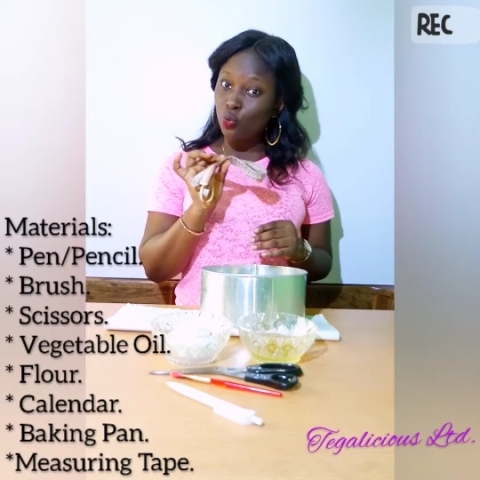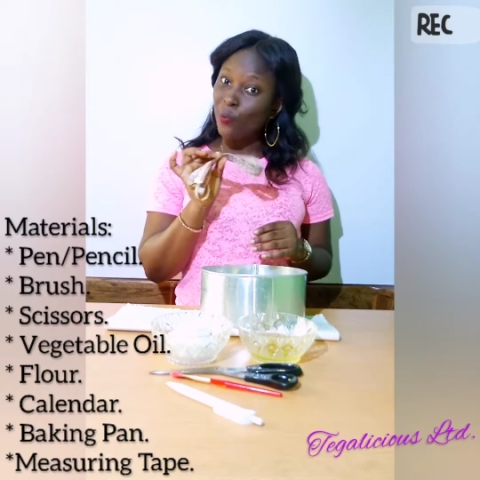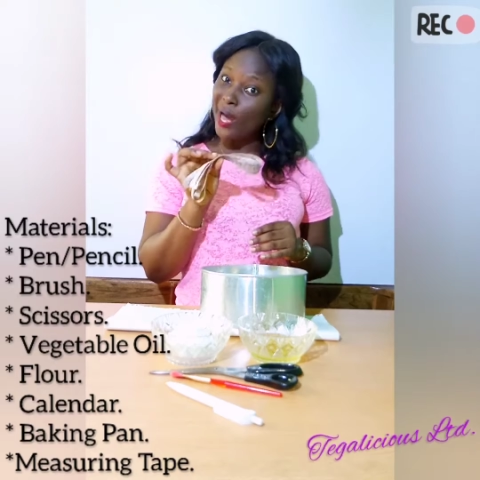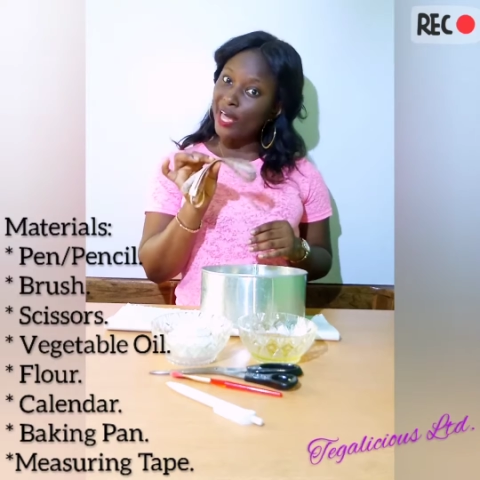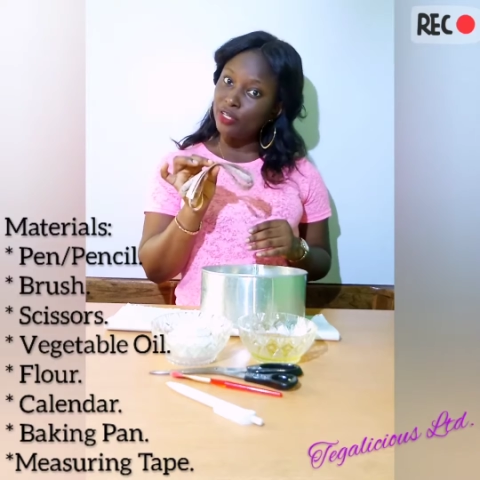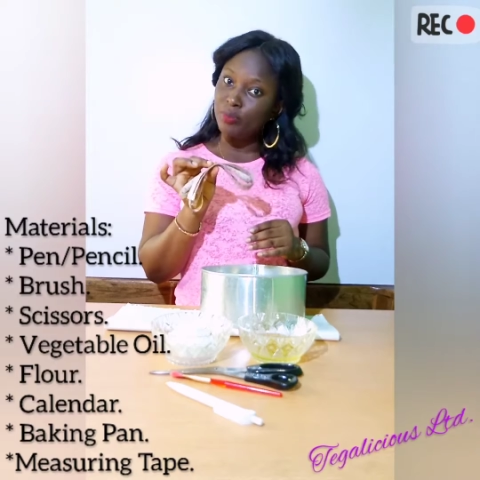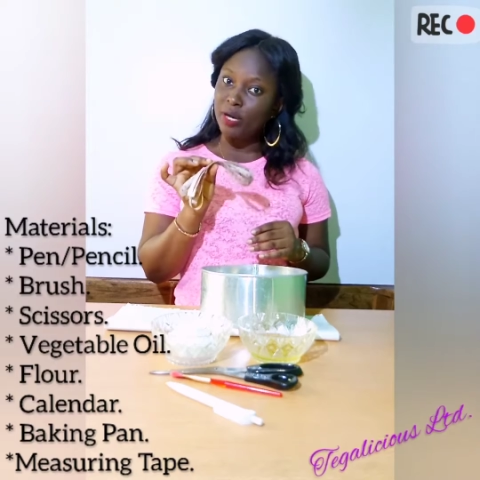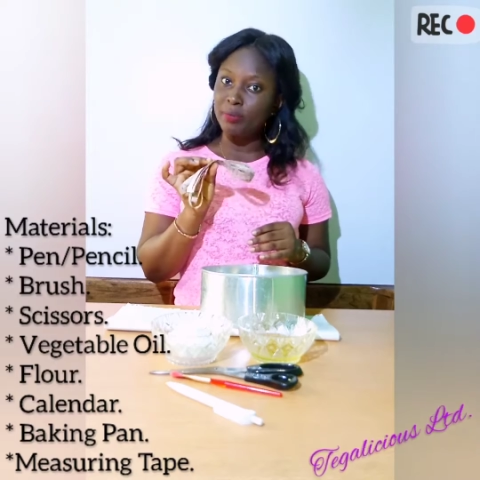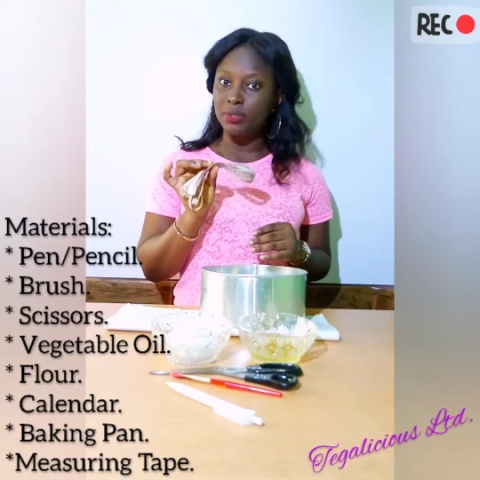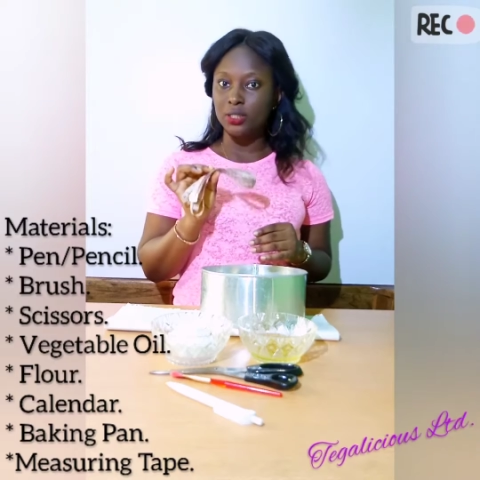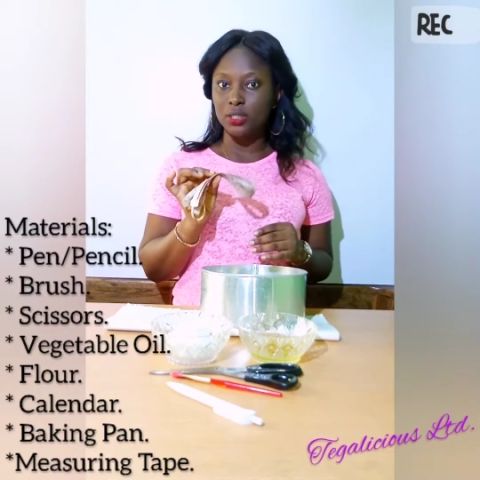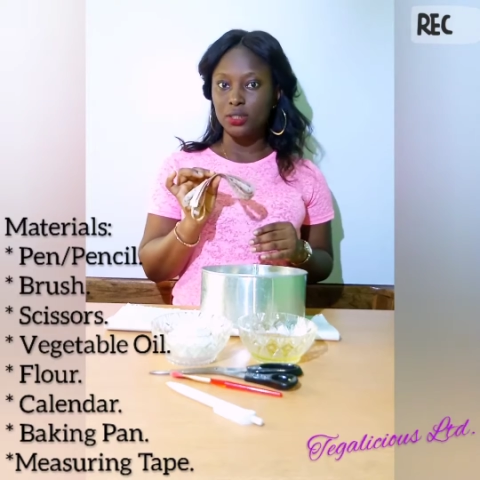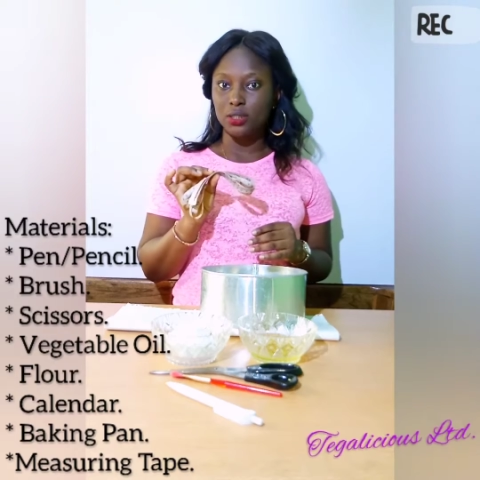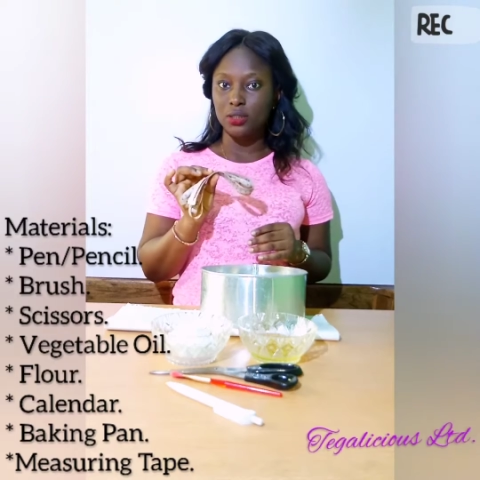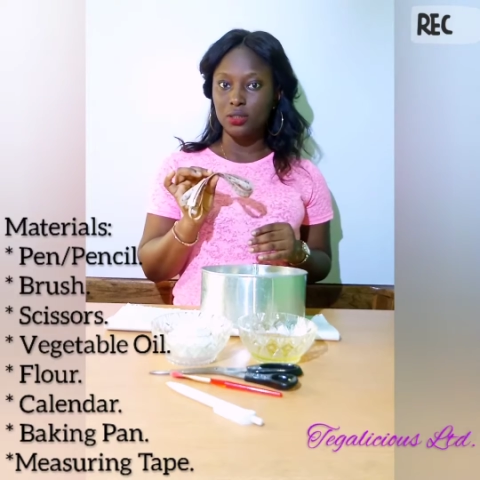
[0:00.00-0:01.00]
why you might be
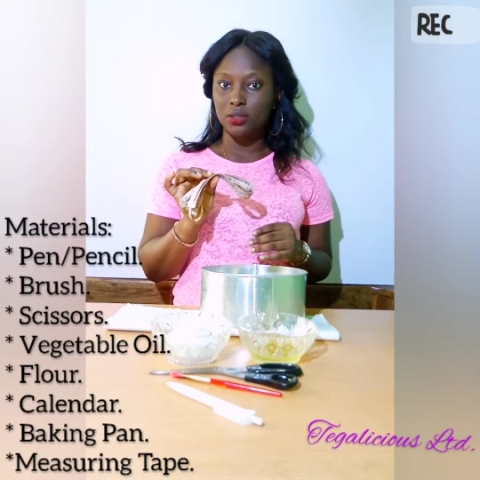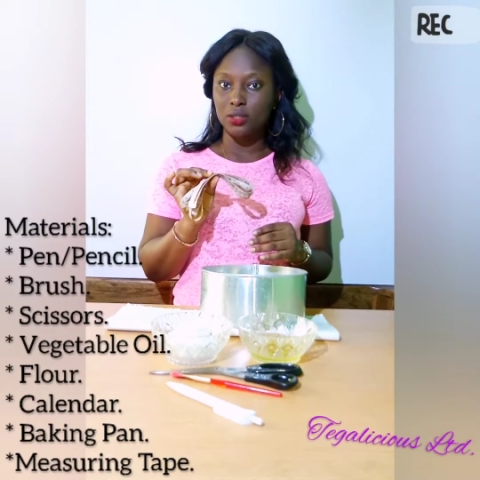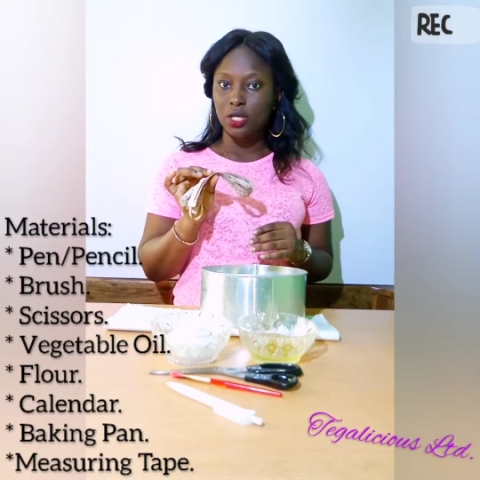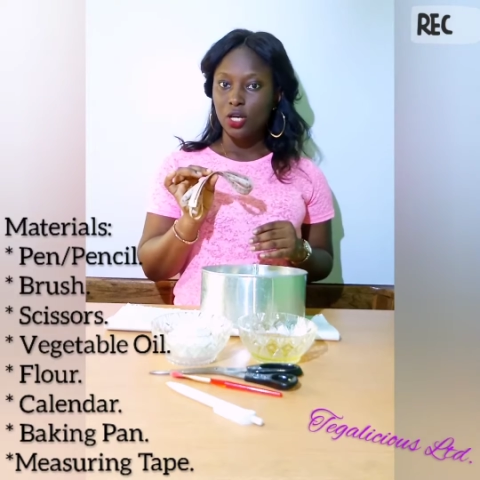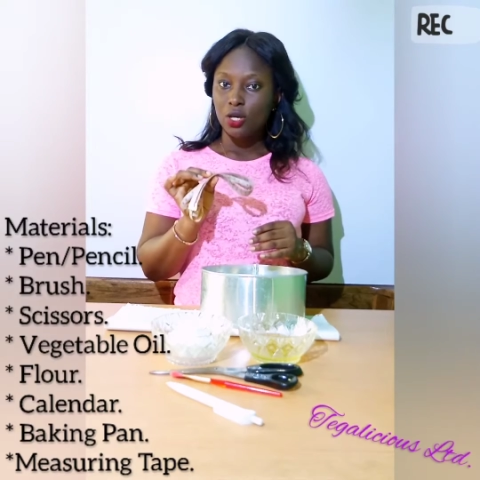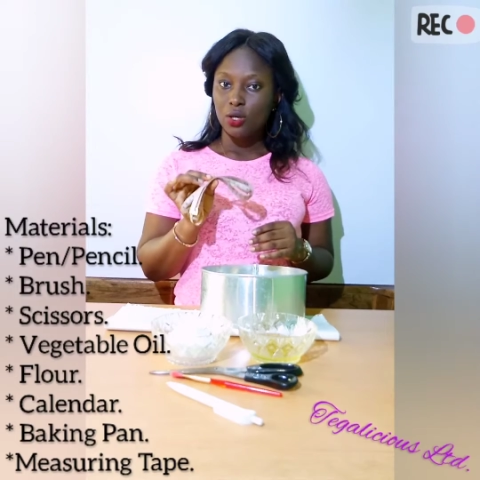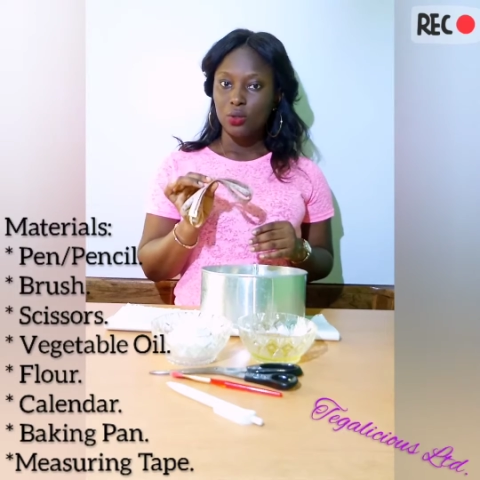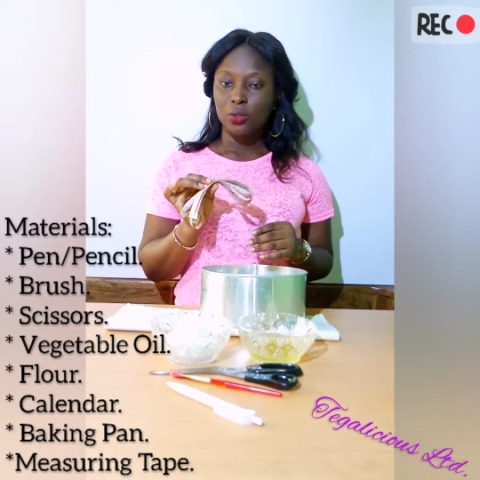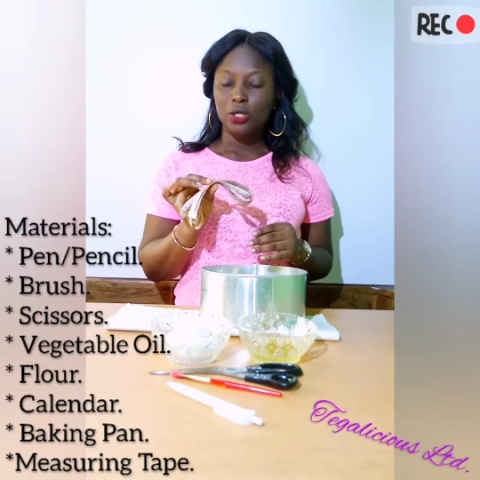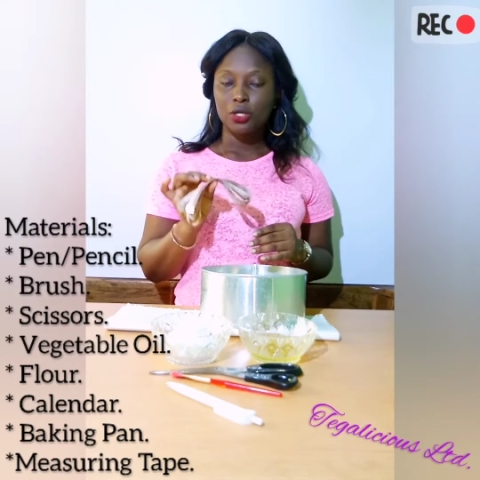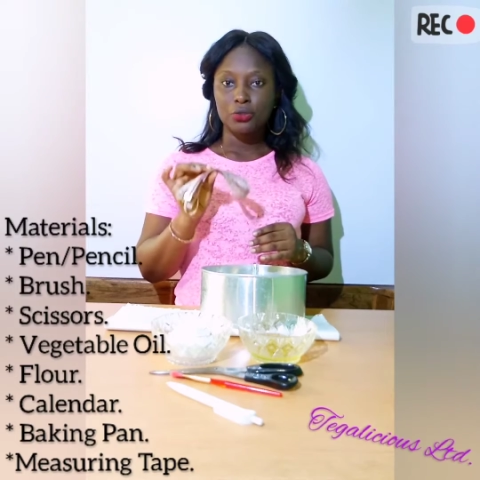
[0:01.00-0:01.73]
needing it. Okay,